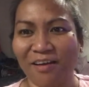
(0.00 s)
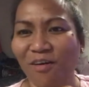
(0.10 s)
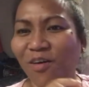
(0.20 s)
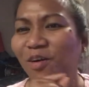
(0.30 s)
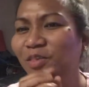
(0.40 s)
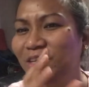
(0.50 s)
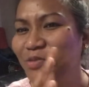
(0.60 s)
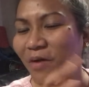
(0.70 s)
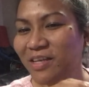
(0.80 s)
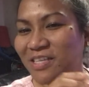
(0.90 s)
Oh, that's
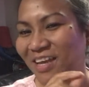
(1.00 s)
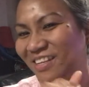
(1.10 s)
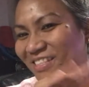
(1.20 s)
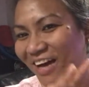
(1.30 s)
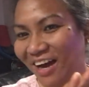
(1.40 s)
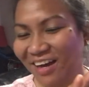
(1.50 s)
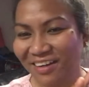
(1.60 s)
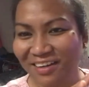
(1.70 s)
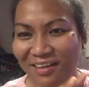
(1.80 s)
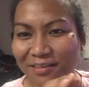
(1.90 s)
why it's kind of
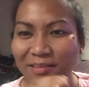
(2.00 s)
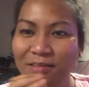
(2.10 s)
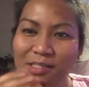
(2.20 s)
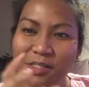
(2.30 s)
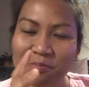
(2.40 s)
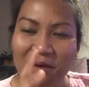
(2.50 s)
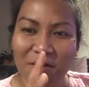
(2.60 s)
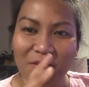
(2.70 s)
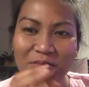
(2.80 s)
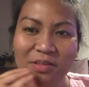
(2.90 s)
dark. And then the
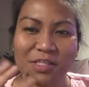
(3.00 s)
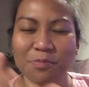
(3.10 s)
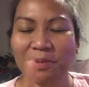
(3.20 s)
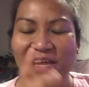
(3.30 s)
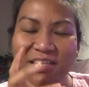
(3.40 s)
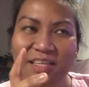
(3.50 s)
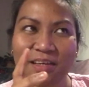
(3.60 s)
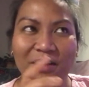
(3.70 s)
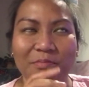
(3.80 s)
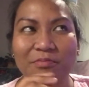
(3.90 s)
smell, it's
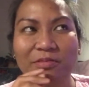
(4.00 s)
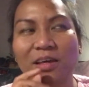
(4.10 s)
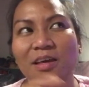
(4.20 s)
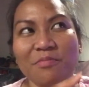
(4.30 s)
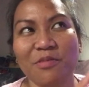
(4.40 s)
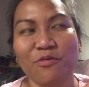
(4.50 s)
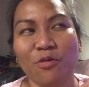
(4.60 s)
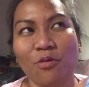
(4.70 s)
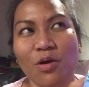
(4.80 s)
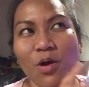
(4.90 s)
blendy. I'm thinking
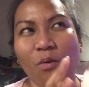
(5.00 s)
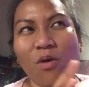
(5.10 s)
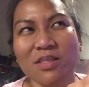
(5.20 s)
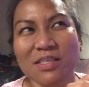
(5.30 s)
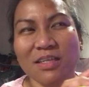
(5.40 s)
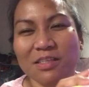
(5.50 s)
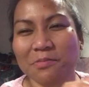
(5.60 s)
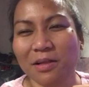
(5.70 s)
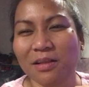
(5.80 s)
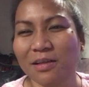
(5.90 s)
before, what's that
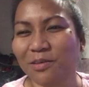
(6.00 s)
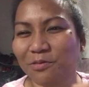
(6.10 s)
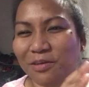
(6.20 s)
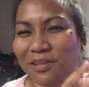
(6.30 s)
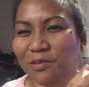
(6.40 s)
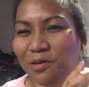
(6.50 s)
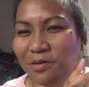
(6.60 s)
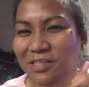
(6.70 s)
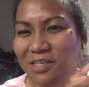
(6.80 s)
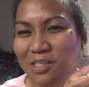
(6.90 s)
smell? I don't really know
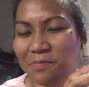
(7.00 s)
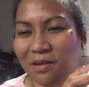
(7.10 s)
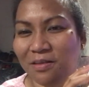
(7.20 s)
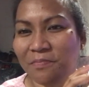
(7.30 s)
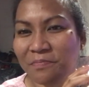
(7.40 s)
what's that smell.